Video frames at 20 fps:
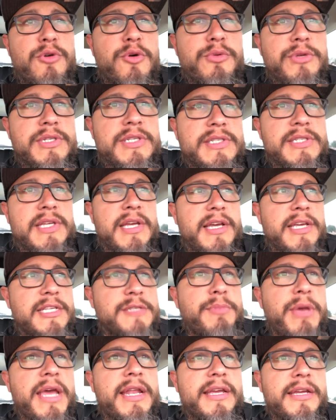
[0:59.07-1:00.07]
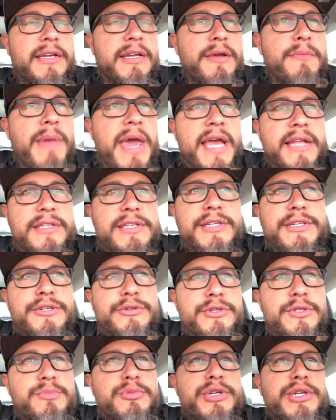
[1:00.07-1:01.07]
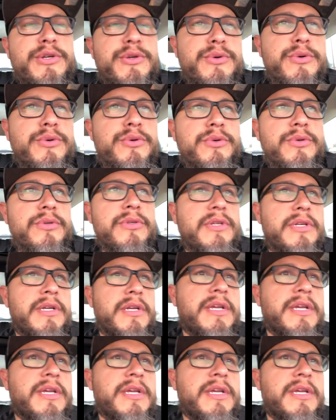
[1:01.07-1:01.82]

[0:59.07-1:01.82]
One was this Hispanic math teacher, was pretty cool.